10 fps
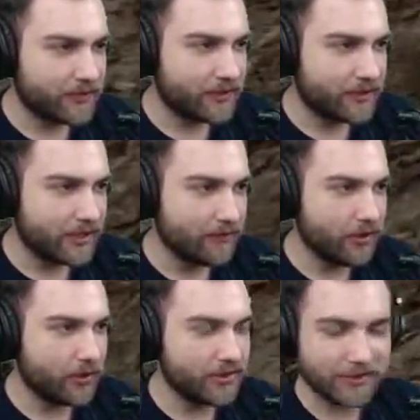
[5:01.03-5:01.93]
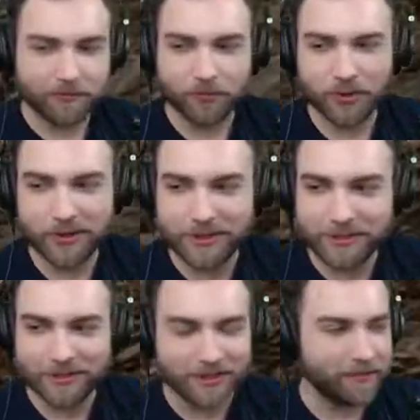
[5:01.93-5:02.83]
even though it doesn't really
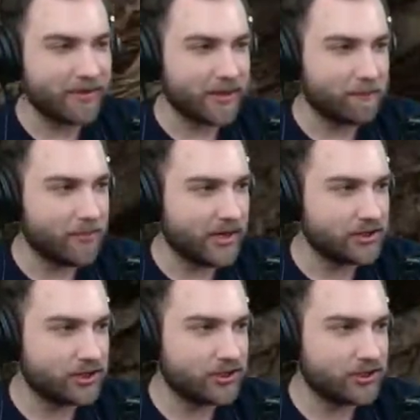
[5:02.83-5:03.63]
seem like much,